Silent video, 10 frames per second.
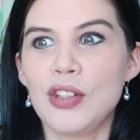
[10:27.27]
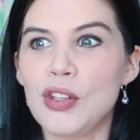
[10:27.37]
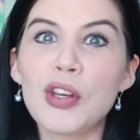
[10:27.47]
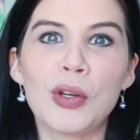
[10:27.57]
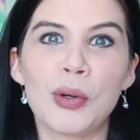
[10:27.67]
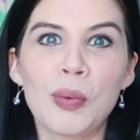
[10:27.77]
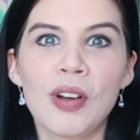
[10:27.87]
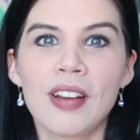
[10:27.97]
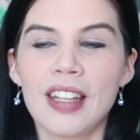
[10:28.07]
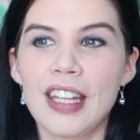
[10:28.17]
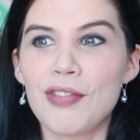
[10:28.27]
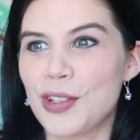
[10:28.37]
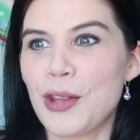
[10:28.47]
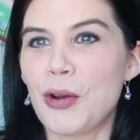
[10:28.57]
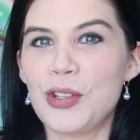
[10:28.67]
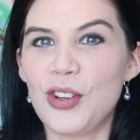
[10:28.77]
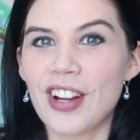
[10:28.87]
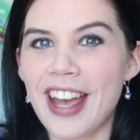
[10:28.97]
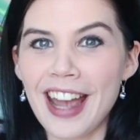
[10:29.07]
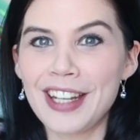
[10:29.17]
you, even though
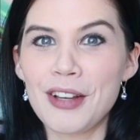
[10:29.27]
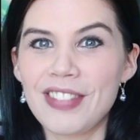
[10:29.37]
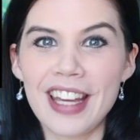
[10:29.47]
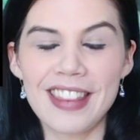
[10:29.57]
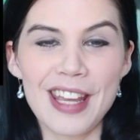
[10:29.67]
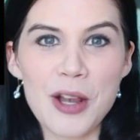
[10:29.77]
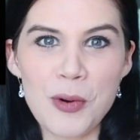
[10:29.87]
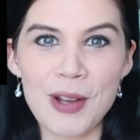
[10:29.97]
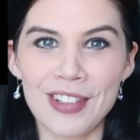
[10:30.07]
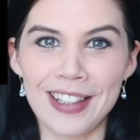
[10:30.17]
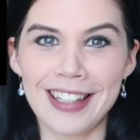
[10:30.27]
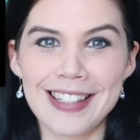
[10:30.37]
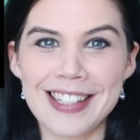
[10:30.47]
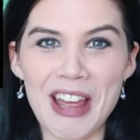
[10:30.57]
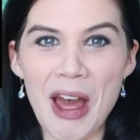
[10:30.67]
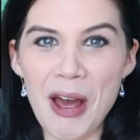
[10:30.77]
you're kind of like the equivalent